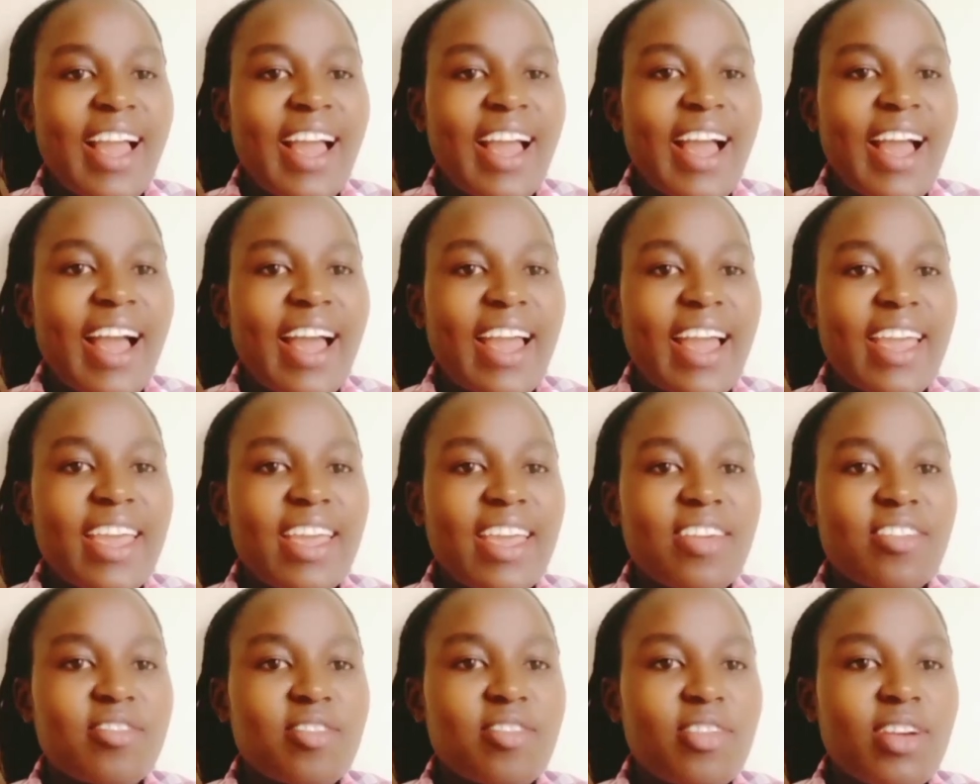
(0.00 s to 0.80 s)
Hi
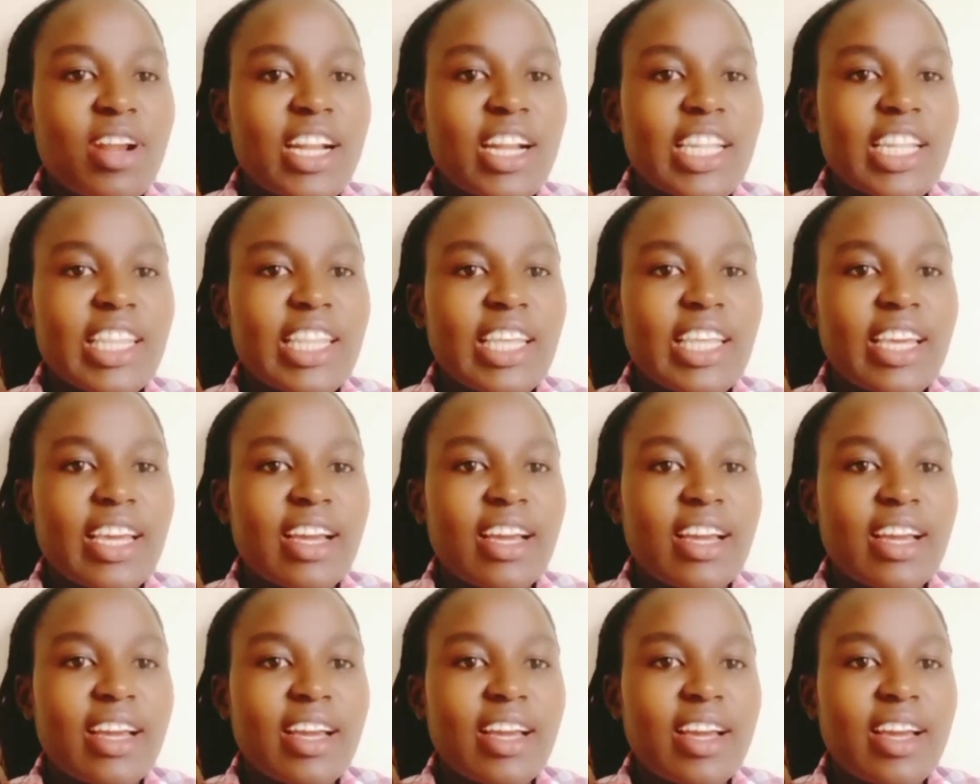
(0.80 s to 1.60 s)
everyone
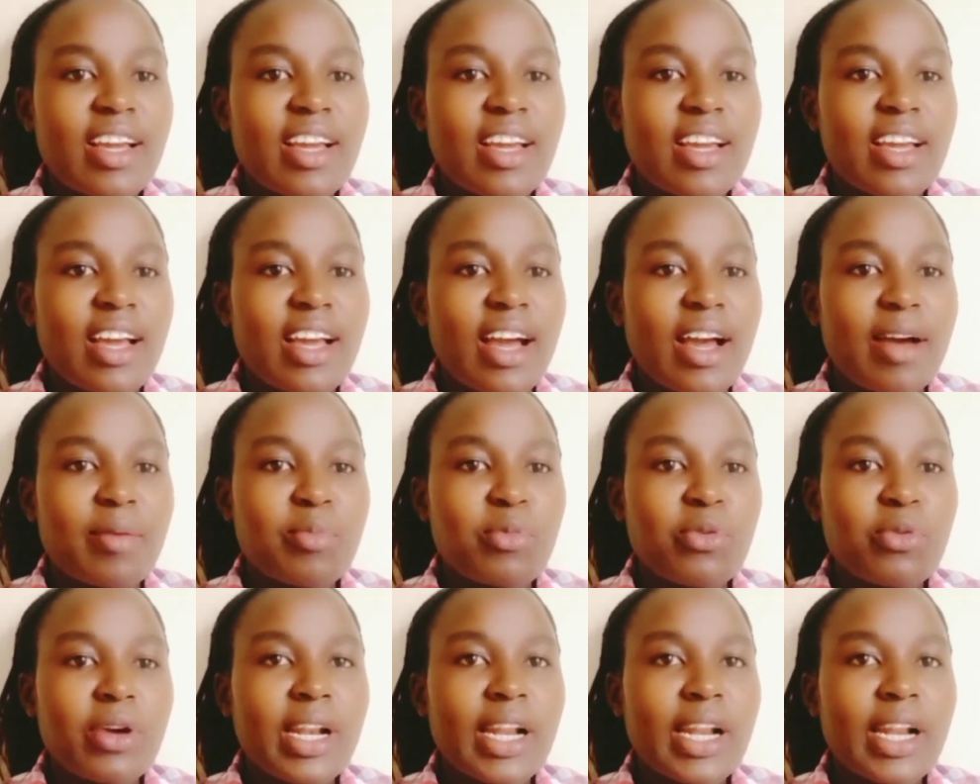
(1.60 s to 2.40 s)
there.
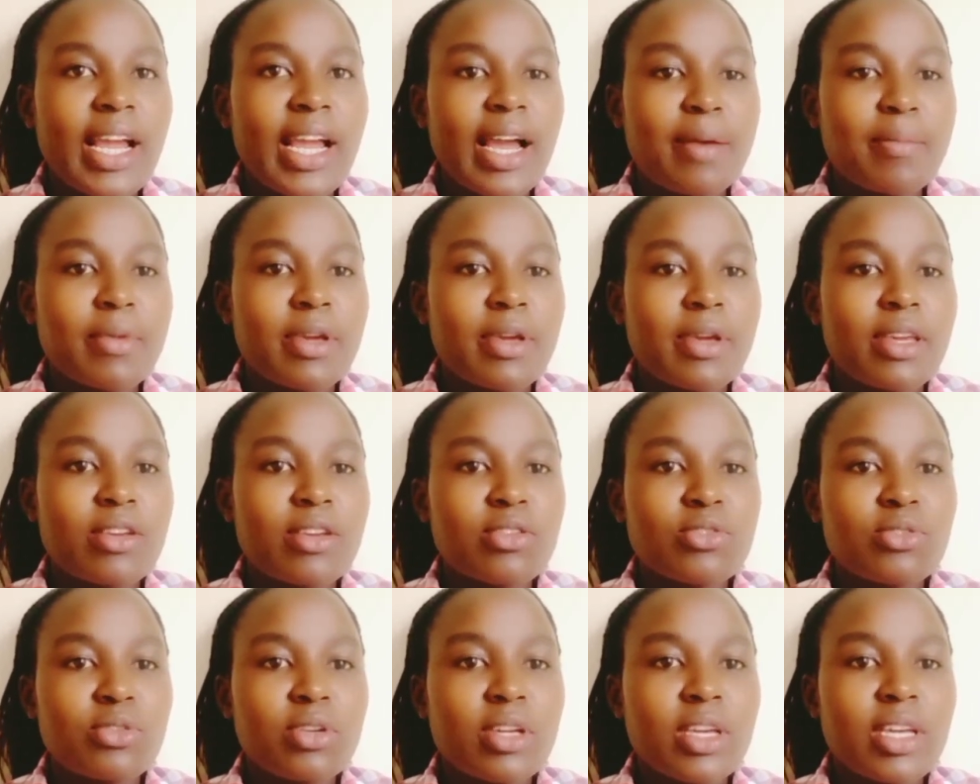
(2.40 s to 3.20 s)
I'm welcoming you
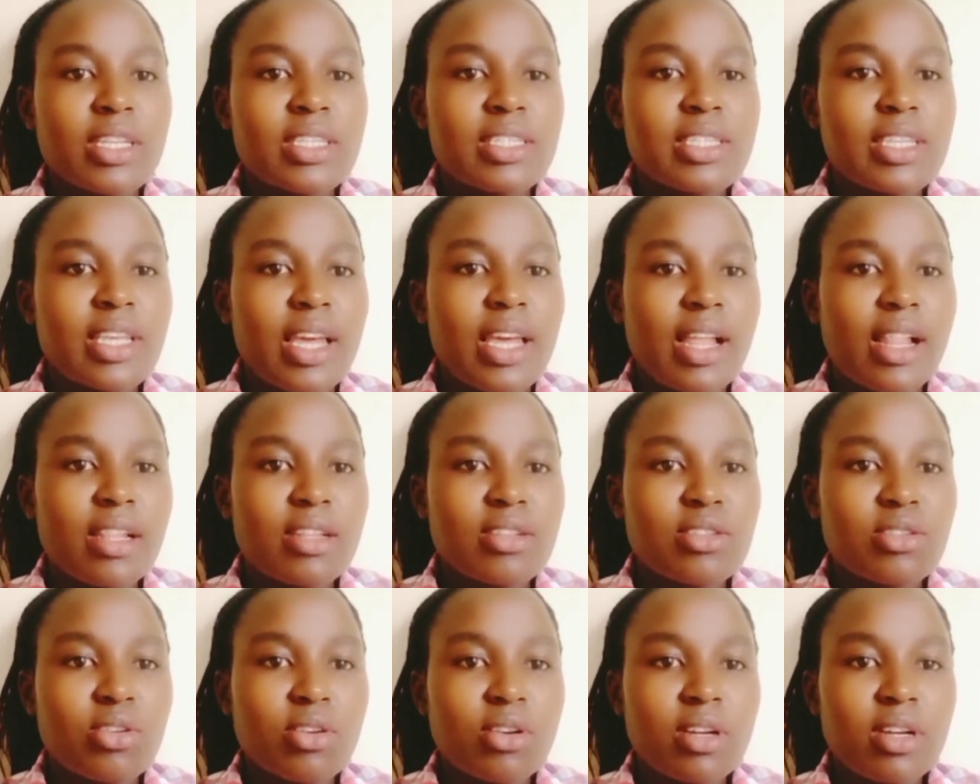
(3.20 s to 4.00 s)
to Kate's
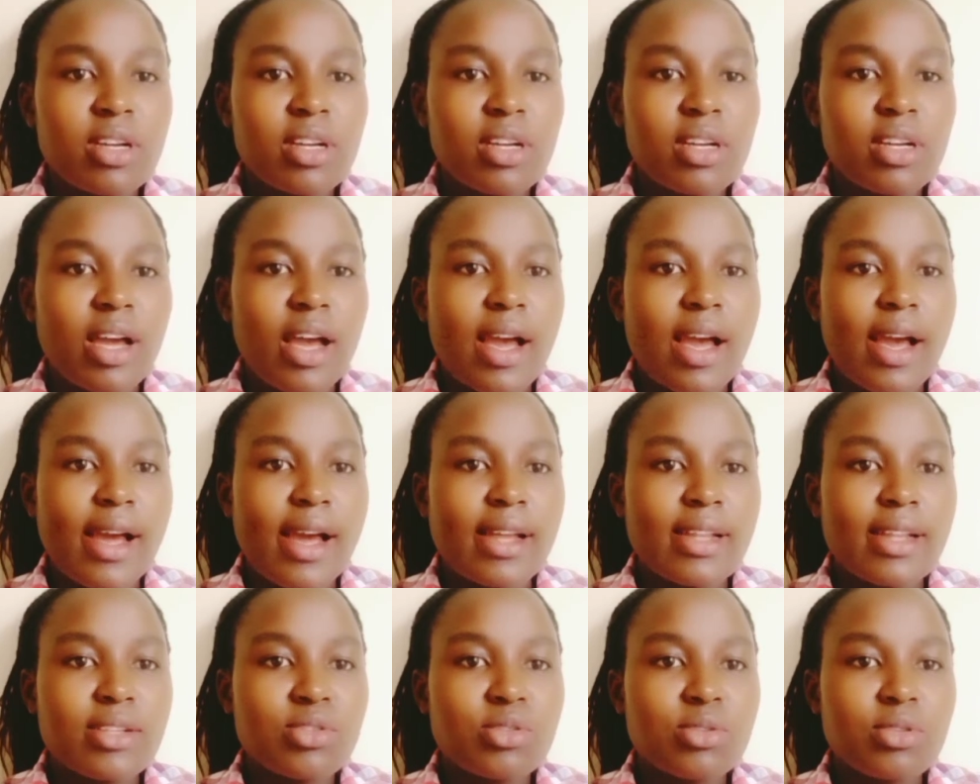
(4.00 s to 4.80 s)
Health Talk,
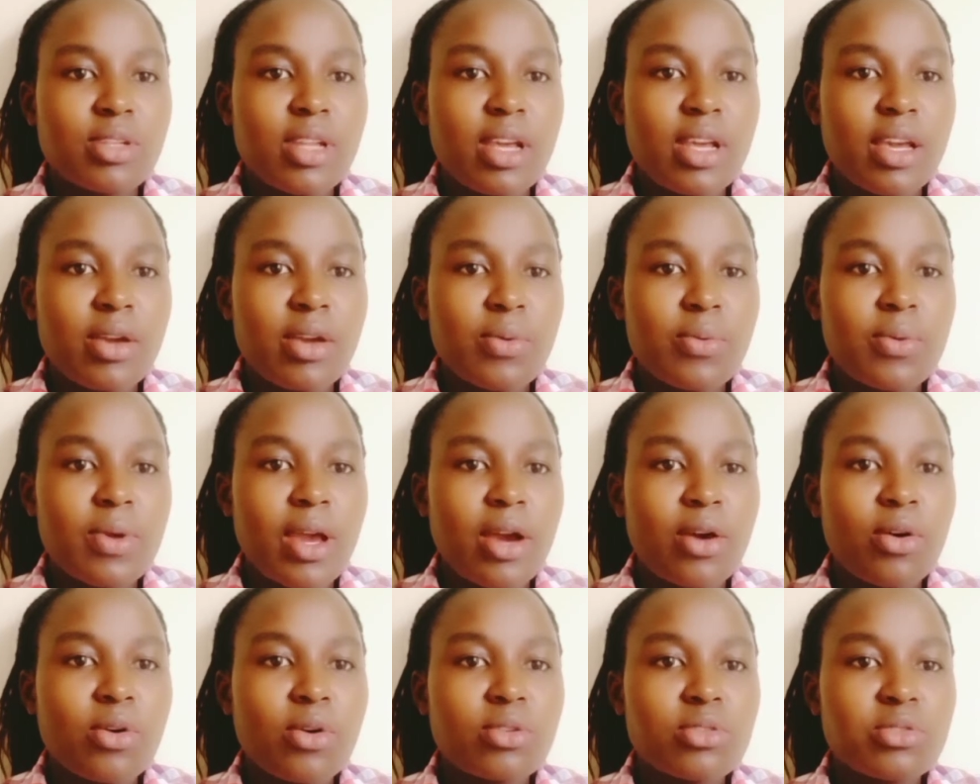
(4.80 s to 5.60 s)
and today we
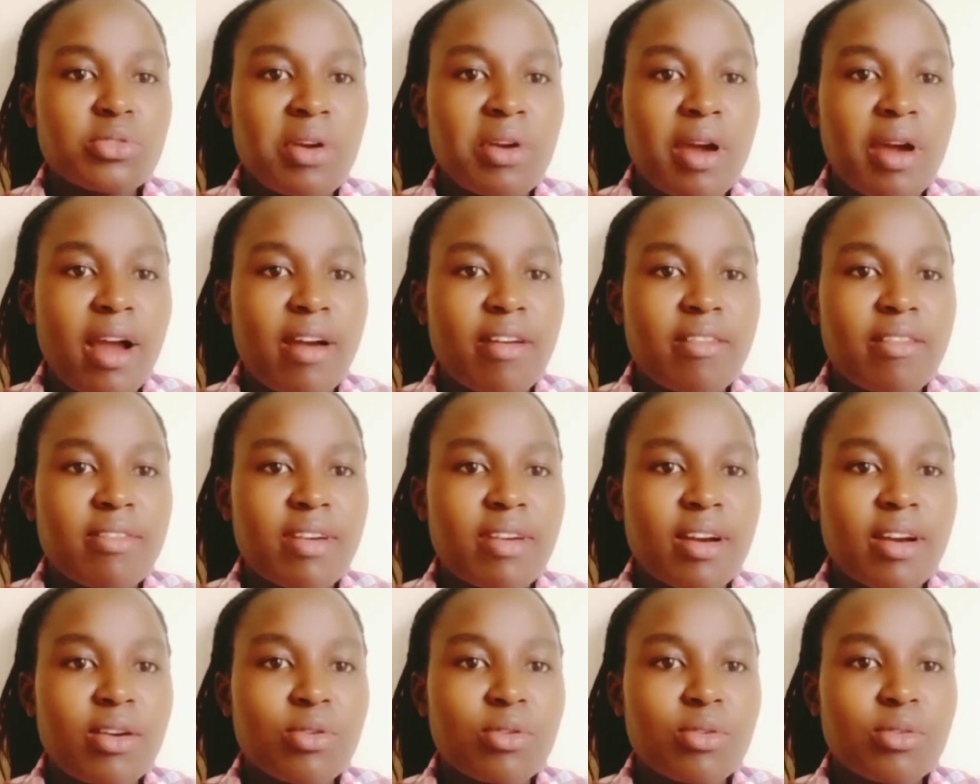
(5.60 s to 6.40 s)
are going to have
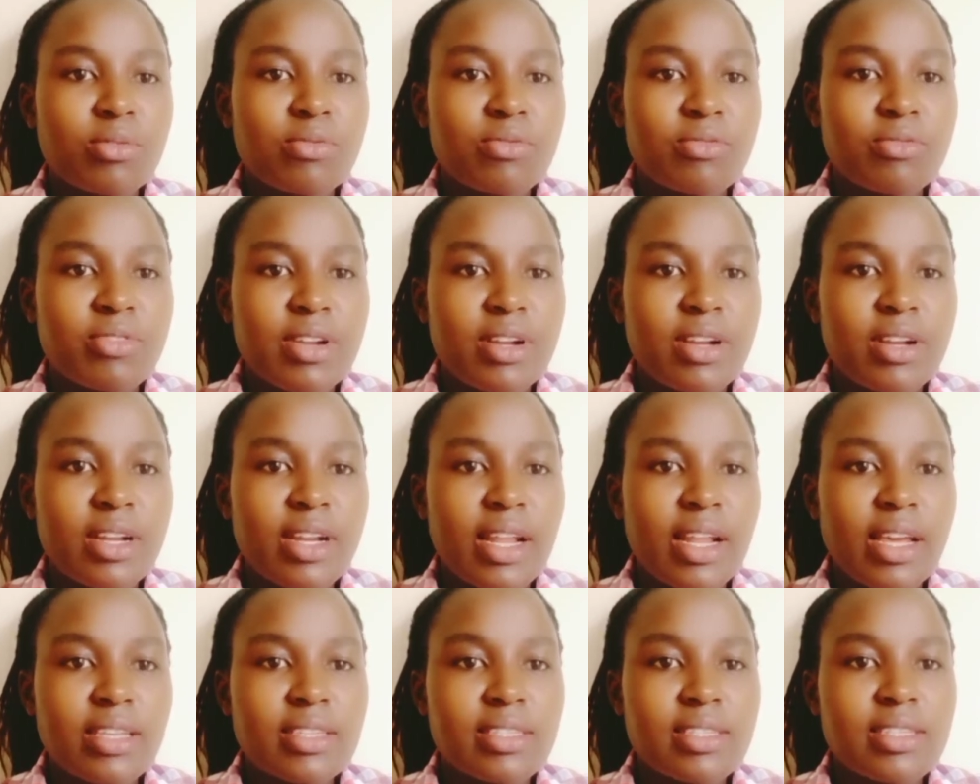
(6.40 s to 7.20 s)
a very
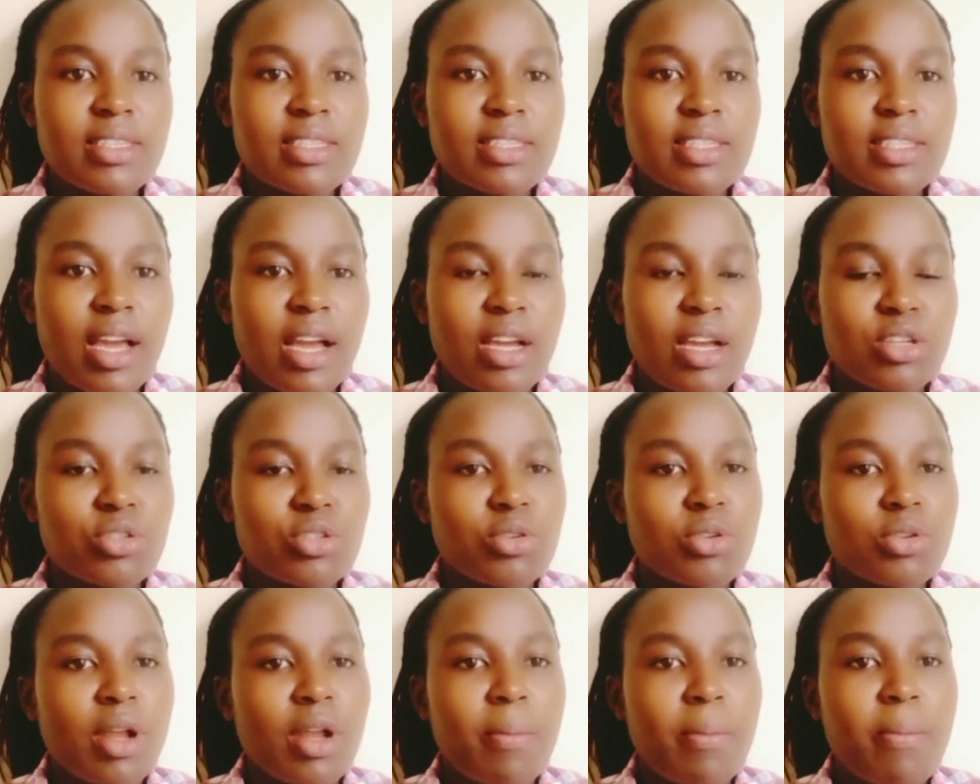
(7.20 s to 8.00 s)
nice
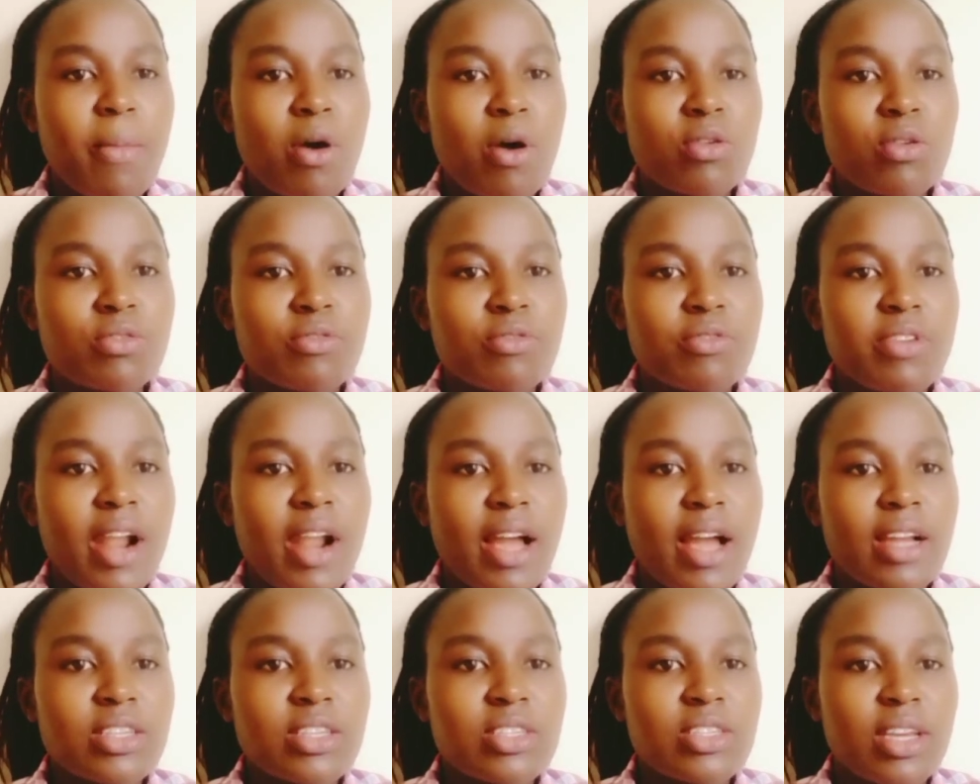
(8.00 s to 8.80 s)
discussion about
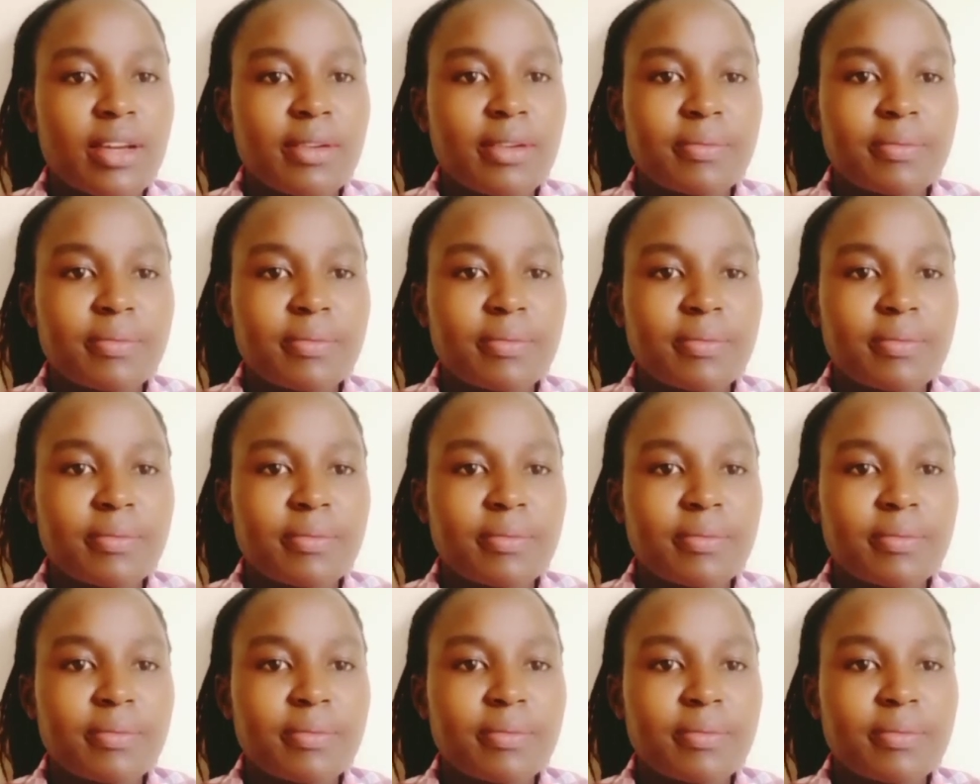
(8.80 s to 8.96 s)
fracture.